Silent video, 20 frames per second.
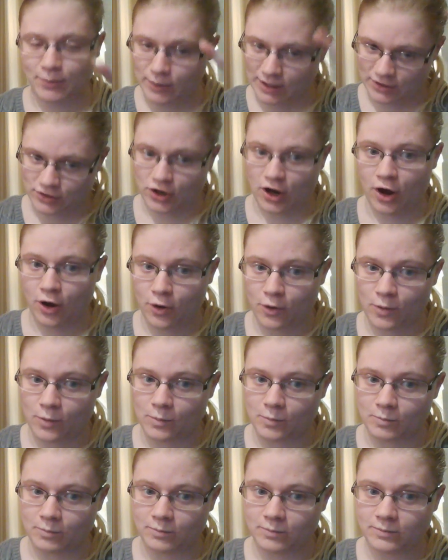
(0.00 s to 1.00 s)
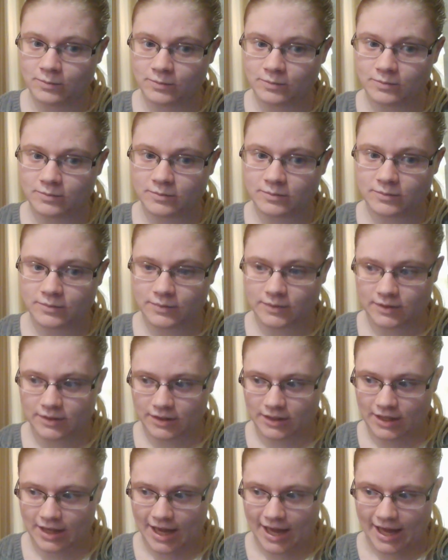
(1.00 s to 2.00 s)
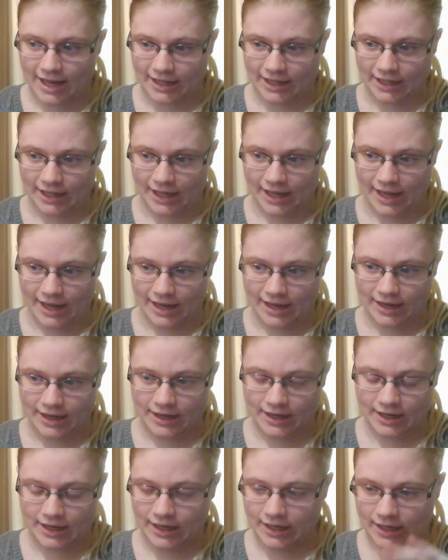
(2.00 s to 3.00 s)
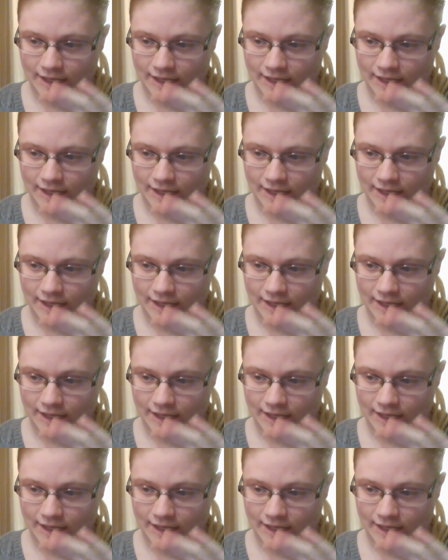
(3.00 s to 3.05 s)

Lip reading: went home at like